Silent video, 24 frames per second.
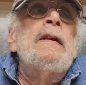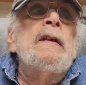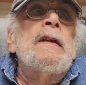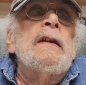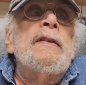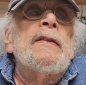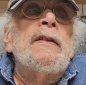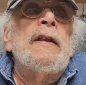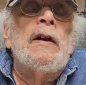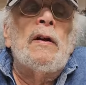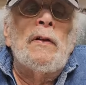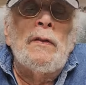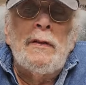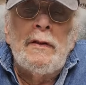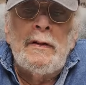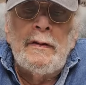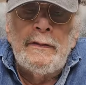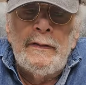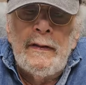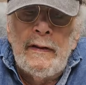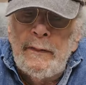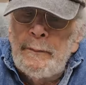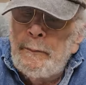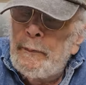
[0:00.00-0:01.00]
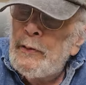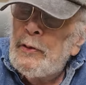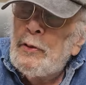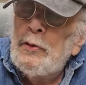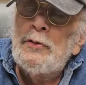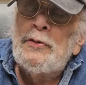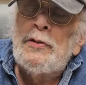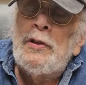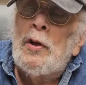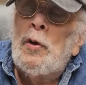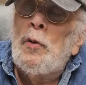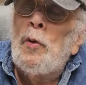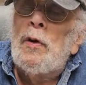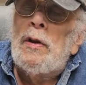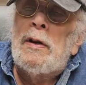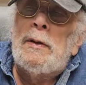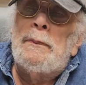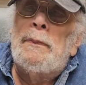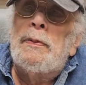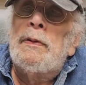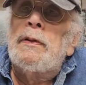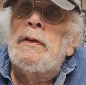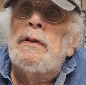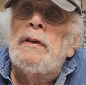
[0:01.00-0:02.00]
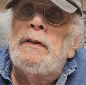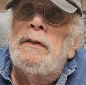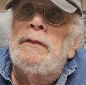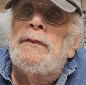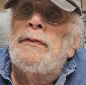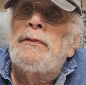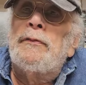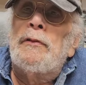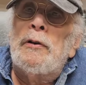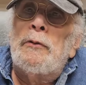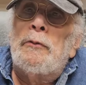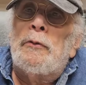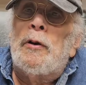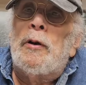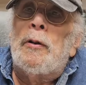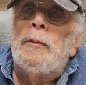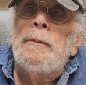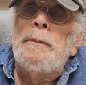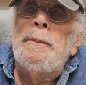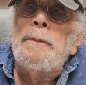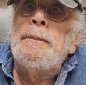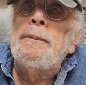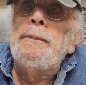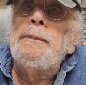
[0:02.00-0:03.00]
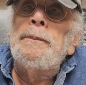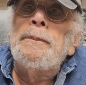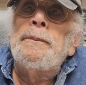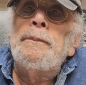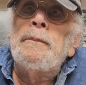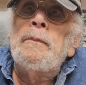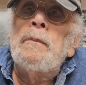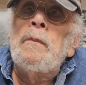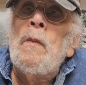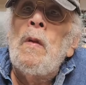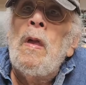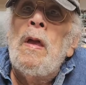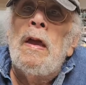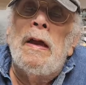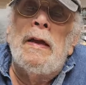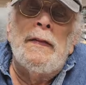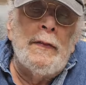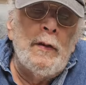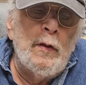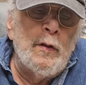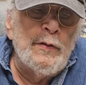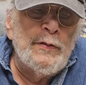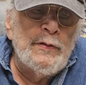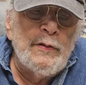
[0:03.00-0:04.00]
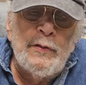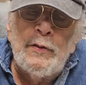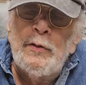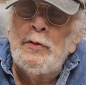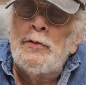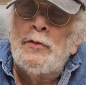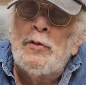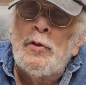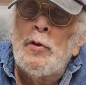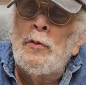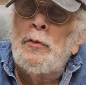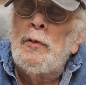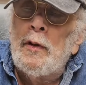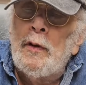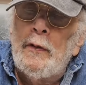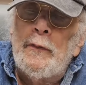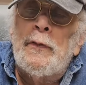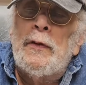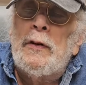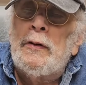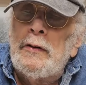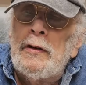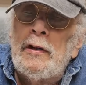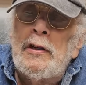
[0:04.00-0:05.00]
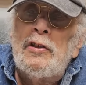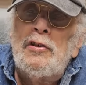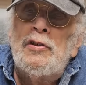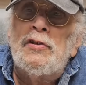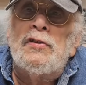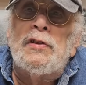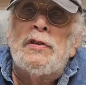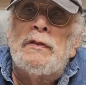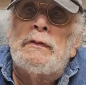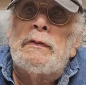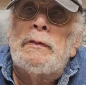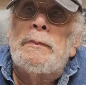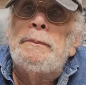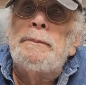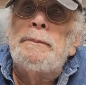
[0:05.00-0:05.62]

Now they're producing quite a bit in 3-rail, and they also do 2-rail variations of it.